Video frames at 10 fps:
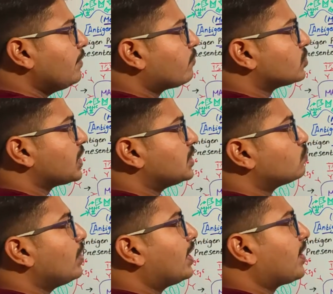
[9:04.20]
lymphocytes
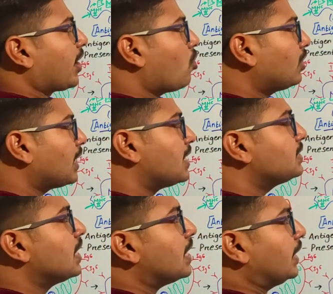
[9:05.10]
will
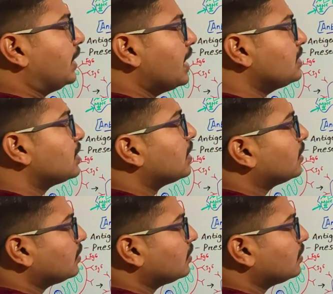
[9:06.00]
recognize, yes,